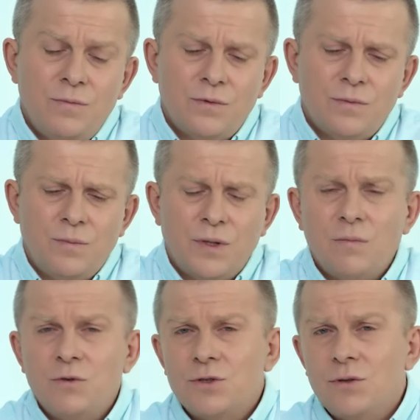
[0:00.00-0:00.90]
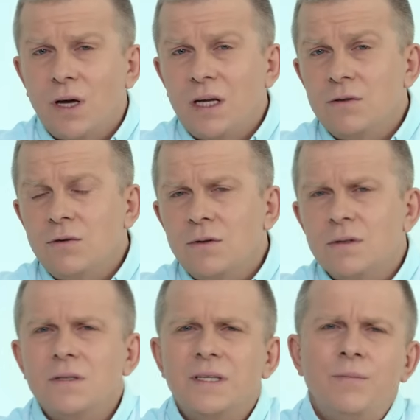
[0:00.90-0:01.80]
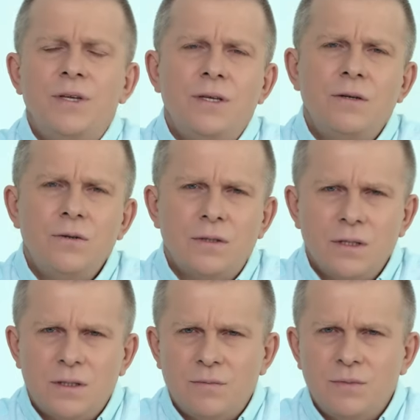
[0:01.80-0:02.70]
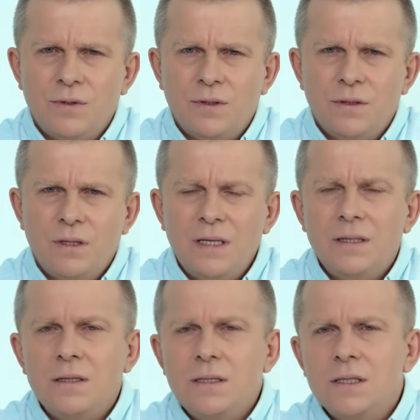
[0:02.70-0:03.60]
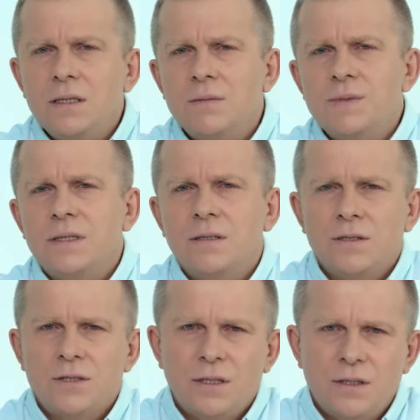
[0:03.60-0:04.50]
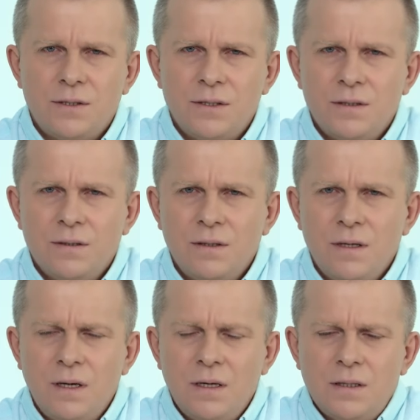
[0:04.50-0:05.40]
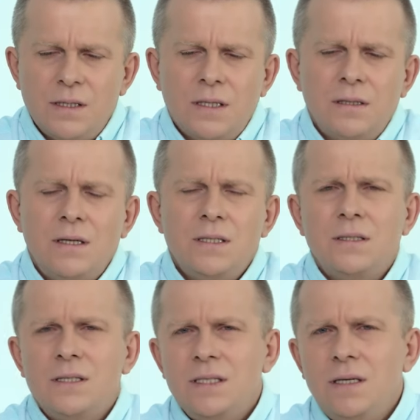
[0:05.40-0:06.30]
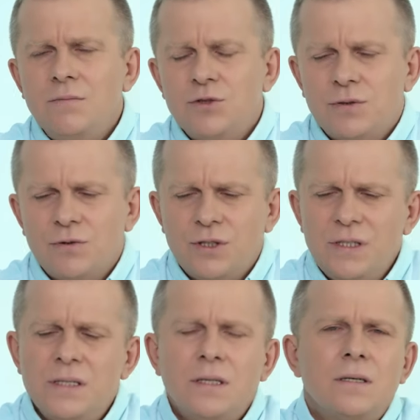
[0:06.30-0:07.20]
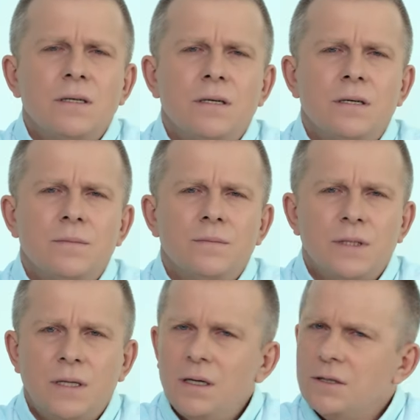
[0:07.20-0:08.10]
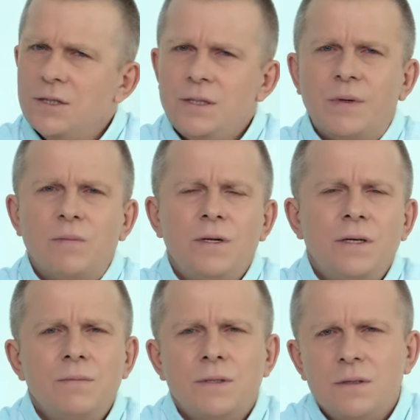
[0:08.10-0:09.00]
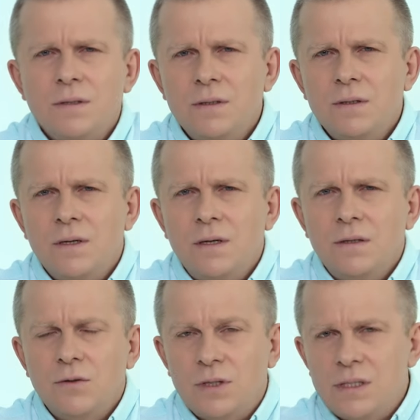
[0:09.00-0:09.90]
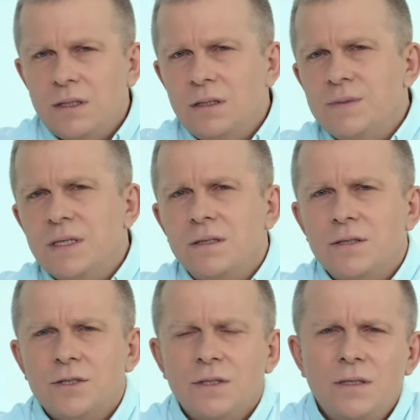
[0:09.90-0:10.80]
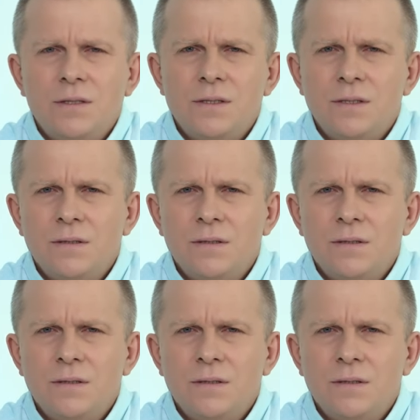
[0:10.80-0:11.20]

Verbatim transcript: Why? Because it dominates you, and you agree with that. You agree that such is life. Yes, there are problems in life, but you agree with that.